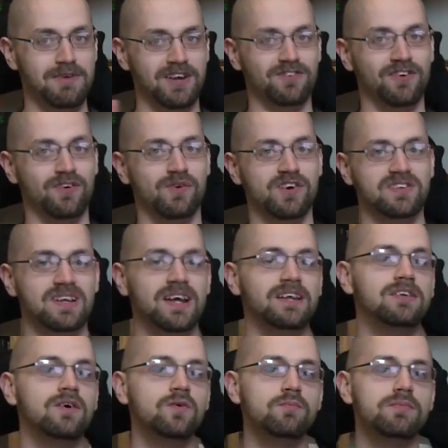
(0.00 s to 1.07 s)
bad for your voice. And I
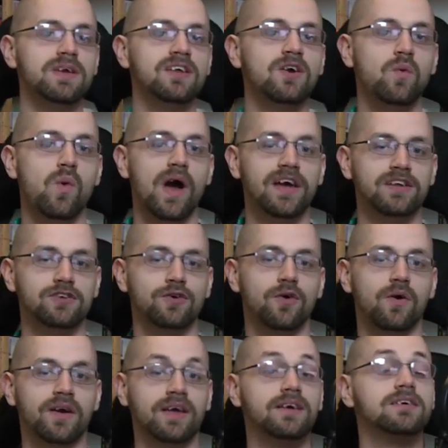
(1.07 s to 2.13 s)
don't mean quiet
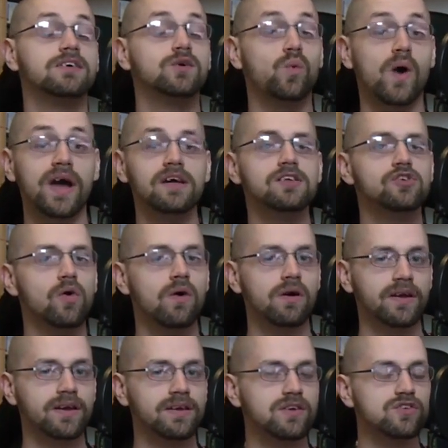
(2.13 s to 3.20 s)
talking. Quiet
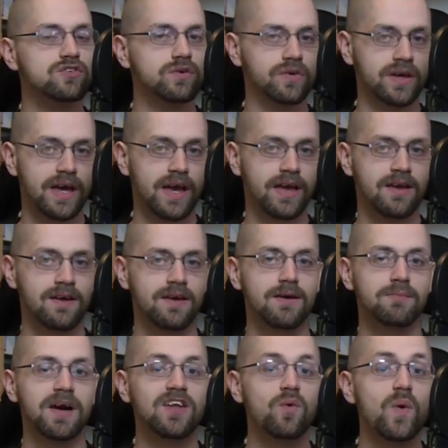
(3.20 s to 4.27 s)
talking is okay.
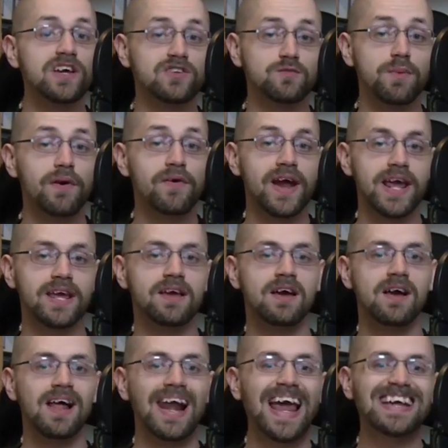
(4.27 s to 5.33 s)
But whispering
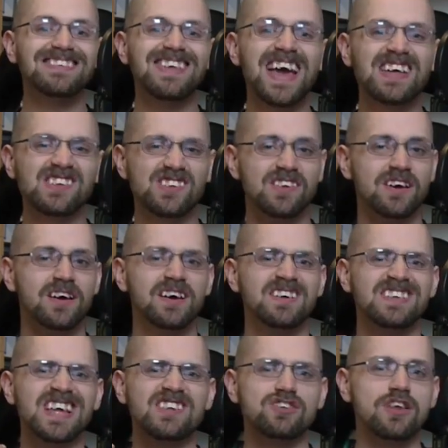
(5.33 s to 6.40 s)
like this,
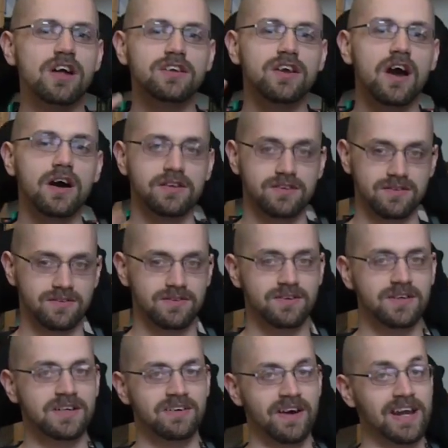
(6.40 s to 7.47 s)
that's not good.
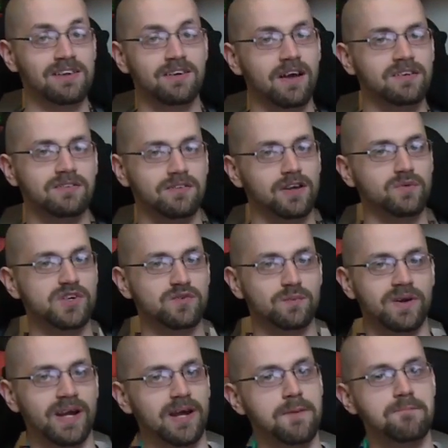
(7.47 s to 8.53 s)
Right? Not
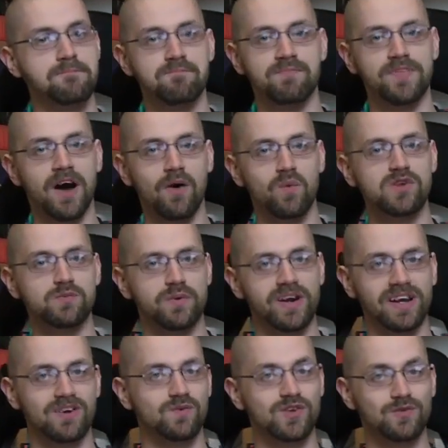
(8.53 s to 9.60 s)
whispering. No
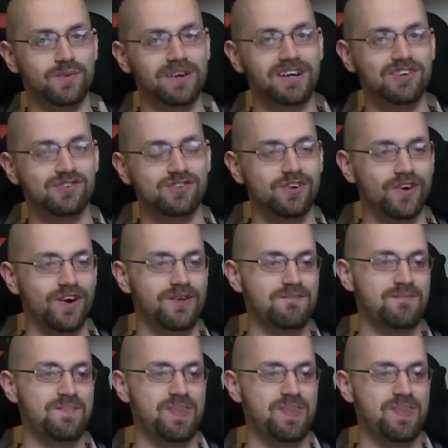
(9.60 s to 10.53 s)
whispering. Whispering is no good.